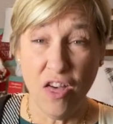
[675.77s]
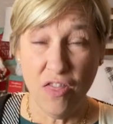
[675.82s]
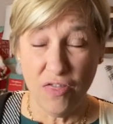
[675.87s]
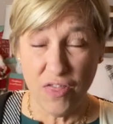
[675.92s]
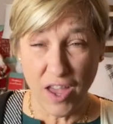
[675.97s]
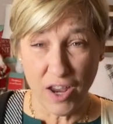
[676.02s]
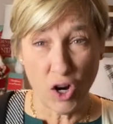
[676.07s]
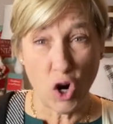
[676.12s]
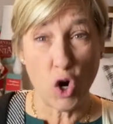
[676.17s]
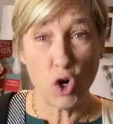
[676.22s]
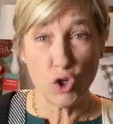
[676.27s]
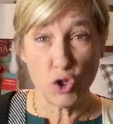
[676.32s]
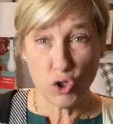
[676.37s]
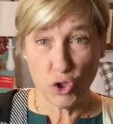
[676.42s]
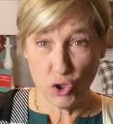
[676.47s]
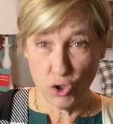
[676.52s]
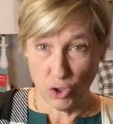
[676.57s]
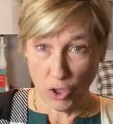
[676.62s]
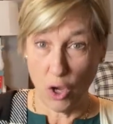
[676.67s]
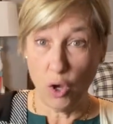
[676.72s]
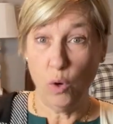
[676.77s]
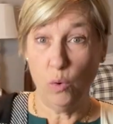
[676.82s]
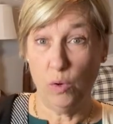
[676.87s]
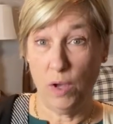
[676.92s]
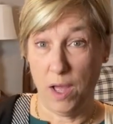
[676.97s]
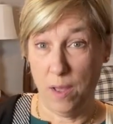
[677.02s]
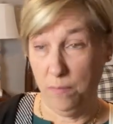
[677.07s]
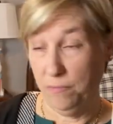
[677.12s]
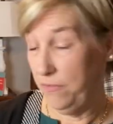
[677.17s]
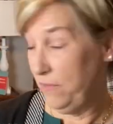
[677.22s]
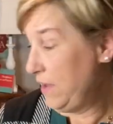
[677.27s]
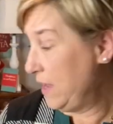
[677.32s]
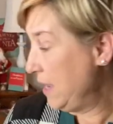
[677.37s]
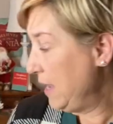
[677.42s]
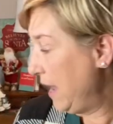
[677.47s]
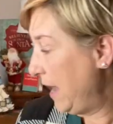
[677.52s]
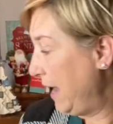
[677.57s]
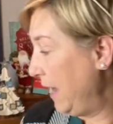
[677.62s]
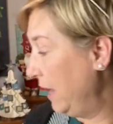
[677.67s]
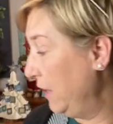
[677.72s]
They are so
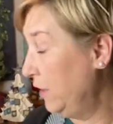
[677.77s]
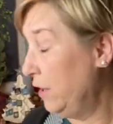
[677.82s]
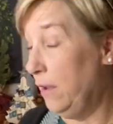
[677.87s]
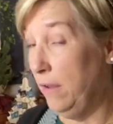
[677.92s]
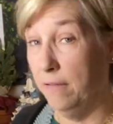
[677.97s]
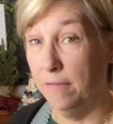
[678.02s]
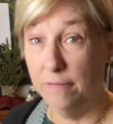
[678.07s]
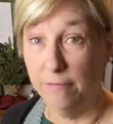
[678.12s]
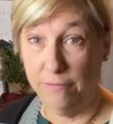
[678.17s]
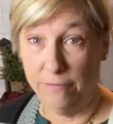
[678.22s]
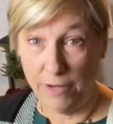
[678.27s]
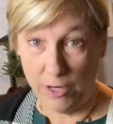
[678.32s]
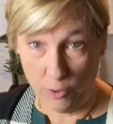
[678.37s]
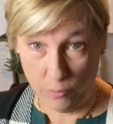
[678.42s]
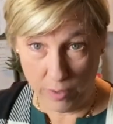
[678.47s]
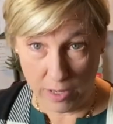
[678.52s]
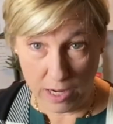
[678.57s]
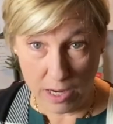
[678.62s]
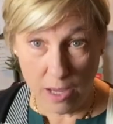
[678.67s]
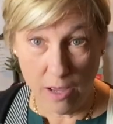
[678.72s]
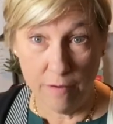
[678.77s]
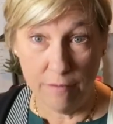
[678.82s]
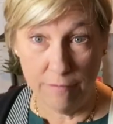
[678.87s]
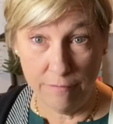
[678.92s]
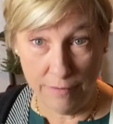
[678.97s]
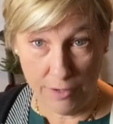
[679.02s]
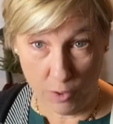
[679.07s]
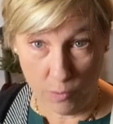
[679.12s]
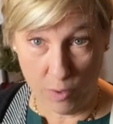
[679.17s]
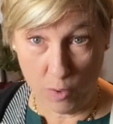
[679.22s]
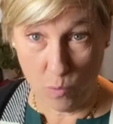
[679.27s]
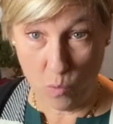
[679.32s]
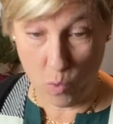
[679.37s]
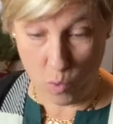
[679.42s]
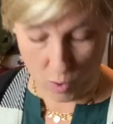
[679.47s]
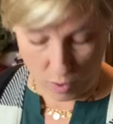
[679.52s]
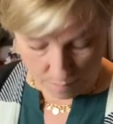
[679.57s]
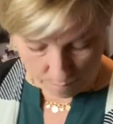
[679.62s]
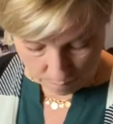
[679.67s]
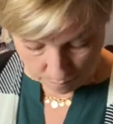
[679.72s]
comfy and very, very
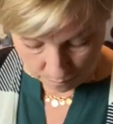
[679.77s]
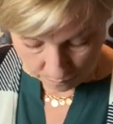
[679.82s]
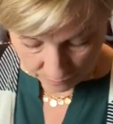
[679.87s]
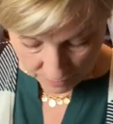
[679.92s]
warm.